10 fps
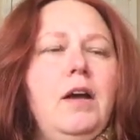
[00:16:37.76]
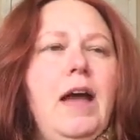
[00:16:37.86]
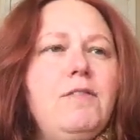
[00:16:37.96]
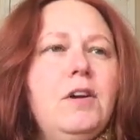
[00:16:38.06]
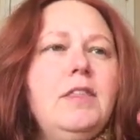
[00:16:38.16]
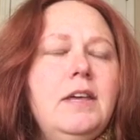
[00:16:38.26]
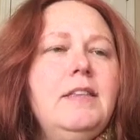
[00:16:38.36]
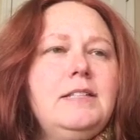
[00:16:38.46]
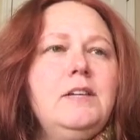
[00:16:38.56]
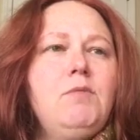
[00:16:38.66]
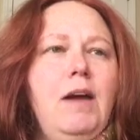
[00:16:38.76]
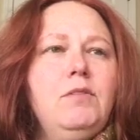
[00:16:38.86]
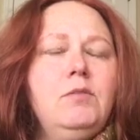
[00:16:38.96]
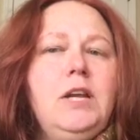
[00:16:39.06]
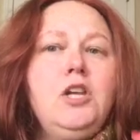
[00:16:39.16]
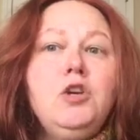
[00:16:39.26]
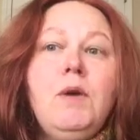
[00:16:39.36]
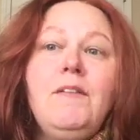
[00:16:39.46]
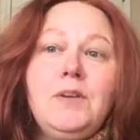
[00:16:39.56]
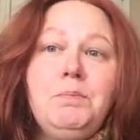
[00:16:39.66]
everything that's in Ravelry, you
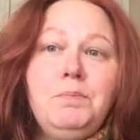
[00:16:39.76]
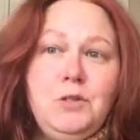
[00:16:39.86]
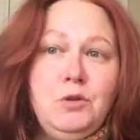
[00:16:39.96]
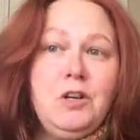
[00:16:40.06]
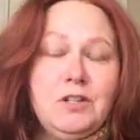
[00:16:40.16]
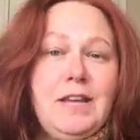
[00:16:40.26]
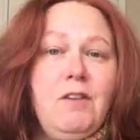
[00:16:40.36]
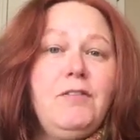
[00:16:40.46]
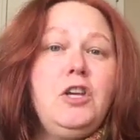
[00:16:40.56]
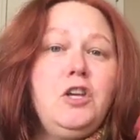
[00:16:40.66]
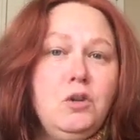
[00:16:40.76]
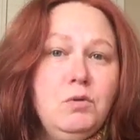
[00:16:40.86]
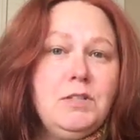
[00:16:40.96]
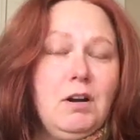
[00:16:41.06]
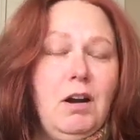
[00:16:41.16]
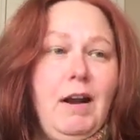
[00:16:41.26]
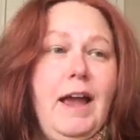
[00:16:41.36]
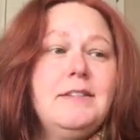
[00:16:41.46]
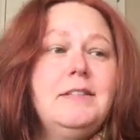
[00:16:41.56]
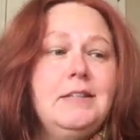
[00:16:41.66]
have to do yourself. The user
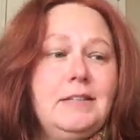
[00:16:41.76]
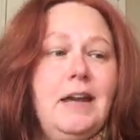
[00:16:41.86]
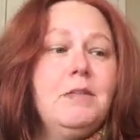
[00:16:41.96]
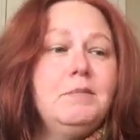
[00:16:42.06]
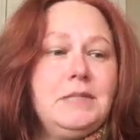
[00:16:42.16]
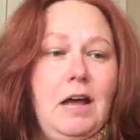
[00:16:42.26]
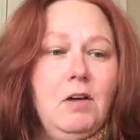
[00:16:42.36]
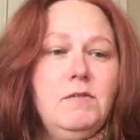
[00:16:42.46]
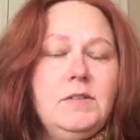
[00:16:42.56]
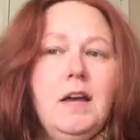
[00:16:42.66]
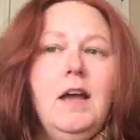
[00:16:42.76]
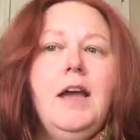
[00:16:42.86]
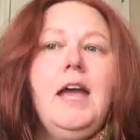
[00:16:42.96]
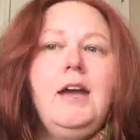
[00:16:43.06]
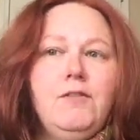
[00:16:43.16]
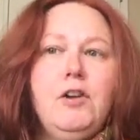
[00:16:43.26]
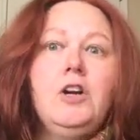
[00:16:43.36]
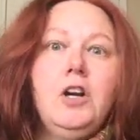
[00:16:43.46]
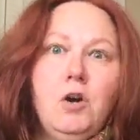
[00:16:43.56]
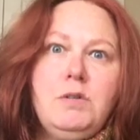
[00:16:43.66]
has to decide themselves if they're
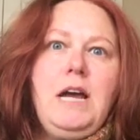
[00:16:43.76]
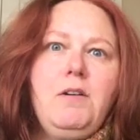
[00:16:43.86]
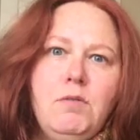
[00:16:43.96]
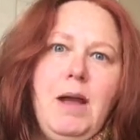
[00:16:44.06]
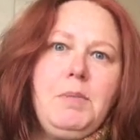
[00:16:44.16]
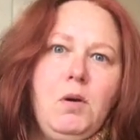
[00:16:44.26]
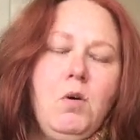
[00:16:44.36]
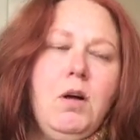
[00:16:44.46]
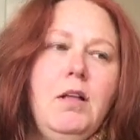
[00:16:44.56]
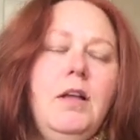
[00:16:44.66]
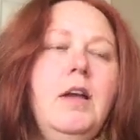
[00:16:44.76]
going to go down a rabbit hole.